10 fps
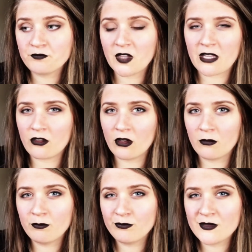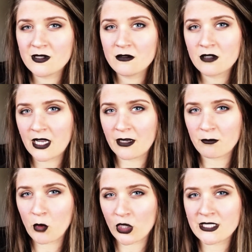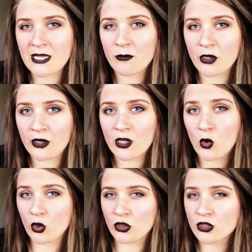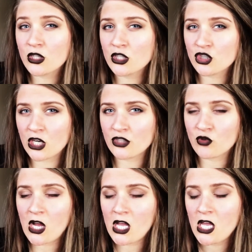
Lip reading: like the kind of more contemporary horror genre.